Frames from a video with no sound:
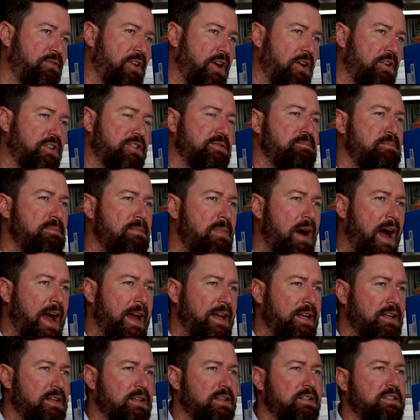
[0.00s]
various
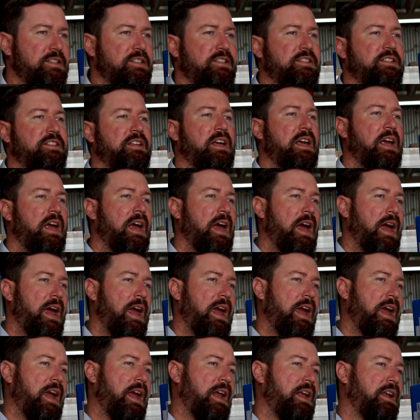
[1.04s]
maintenance
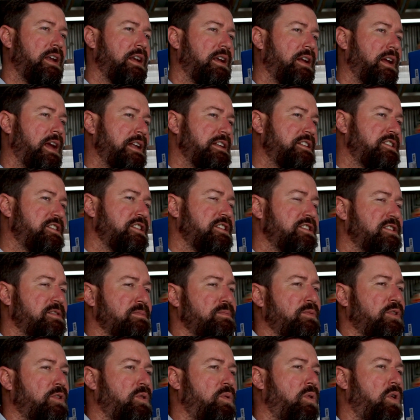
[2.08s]
and system
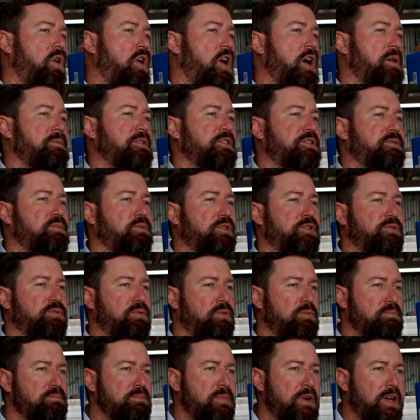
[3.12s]
requirements, which
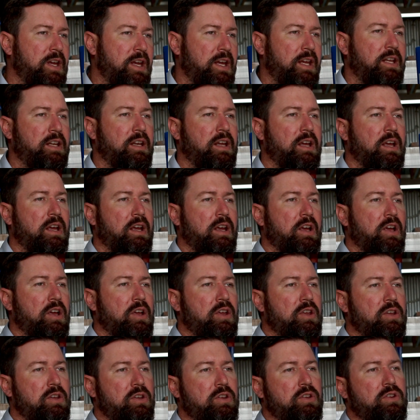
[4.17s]
will mean
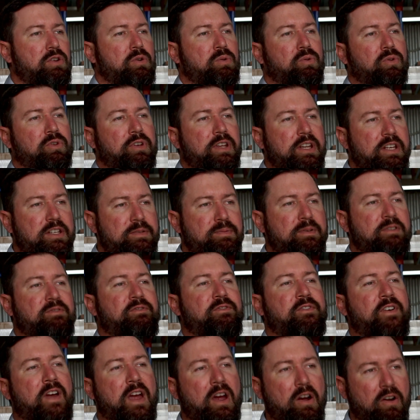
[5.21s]
you will need to be
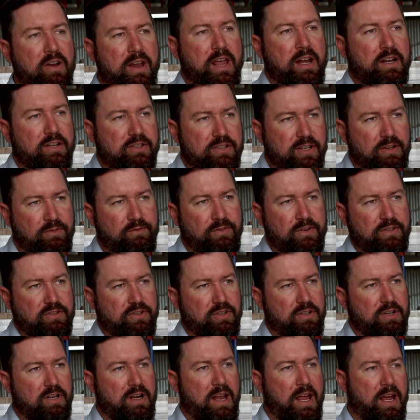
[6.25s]
very energy
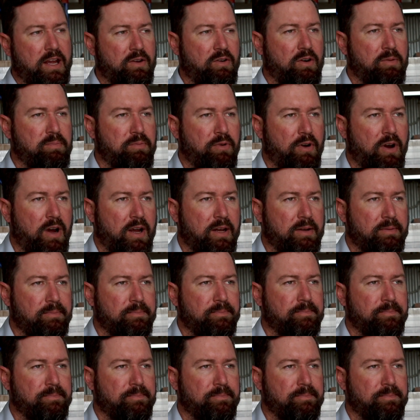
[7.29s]
efficient in how you operate.